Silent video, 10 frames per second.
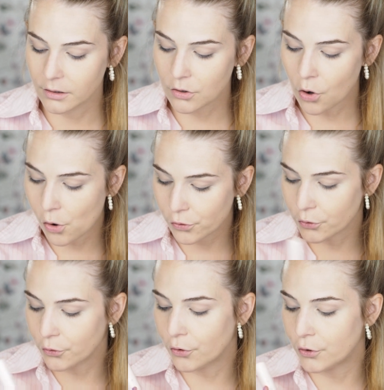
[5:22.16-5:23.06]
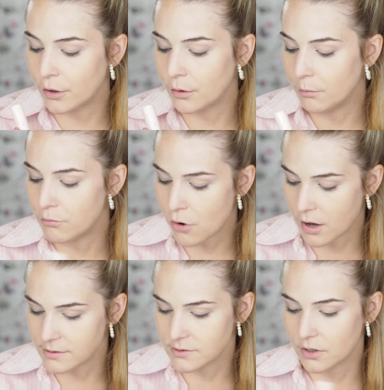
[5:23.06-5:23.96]
contour,
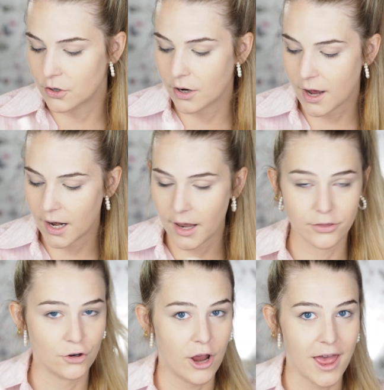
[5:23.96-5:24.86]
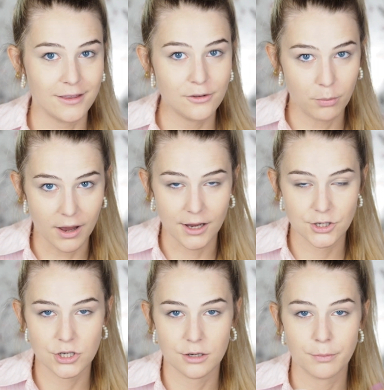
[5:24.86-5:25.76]
bronzer, highlighter and
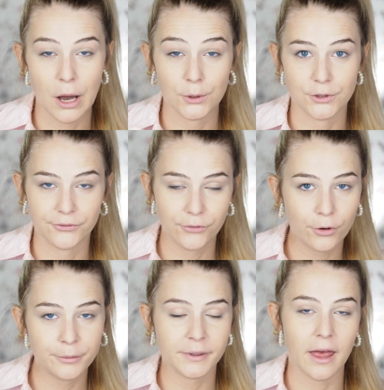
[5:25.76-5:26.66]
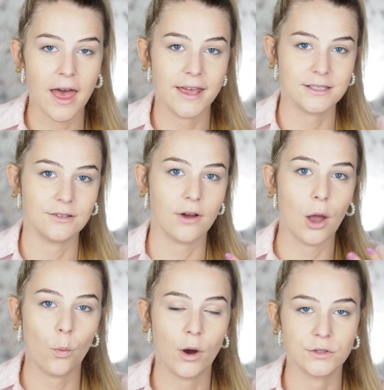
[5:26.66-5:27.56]
blush in powder form. And if
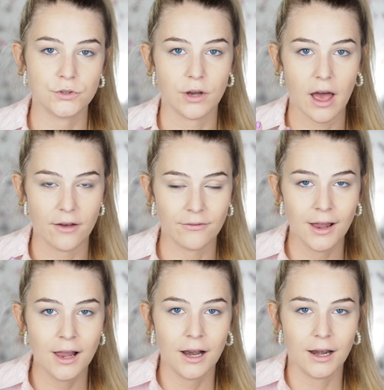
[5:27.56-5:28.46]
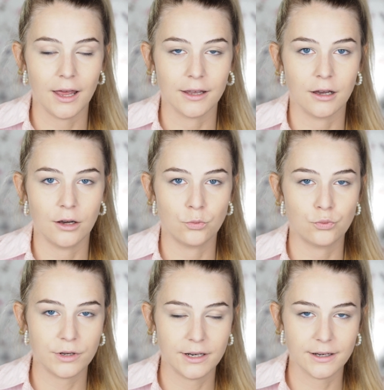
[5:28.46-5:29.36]
I want to have like a
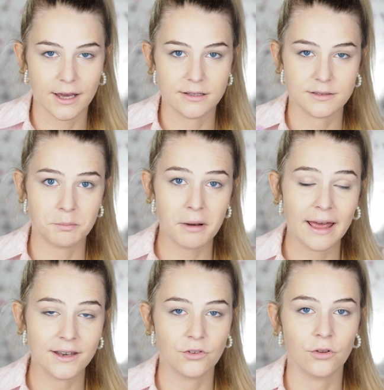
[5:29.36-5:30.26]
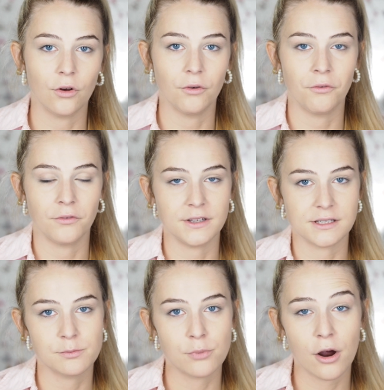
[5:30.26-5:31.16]
really nice blend of
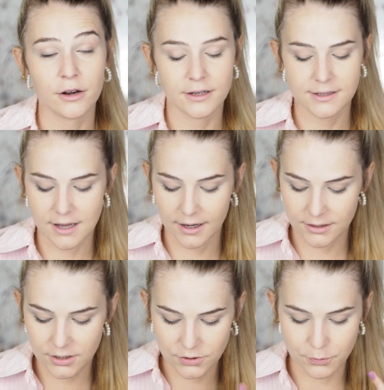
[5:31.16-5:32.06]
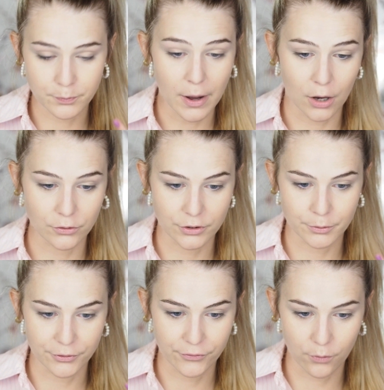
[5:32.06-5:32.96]
these products, I need to powder
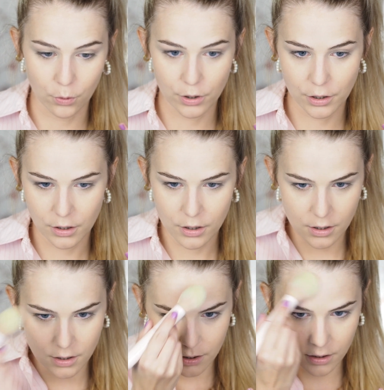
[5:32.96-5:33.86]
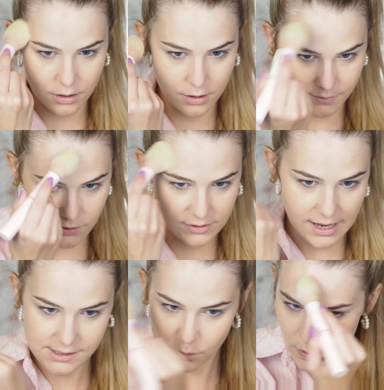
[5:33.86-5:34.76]
before. So
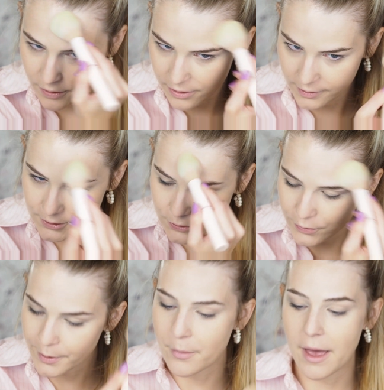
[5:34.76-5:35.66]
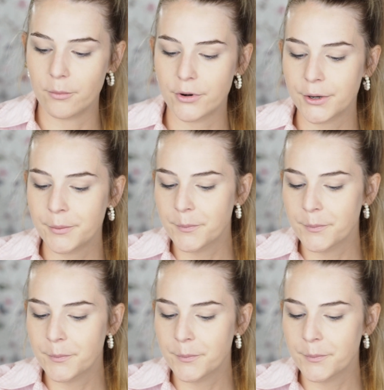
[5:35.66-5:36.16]
that's one thing to remember,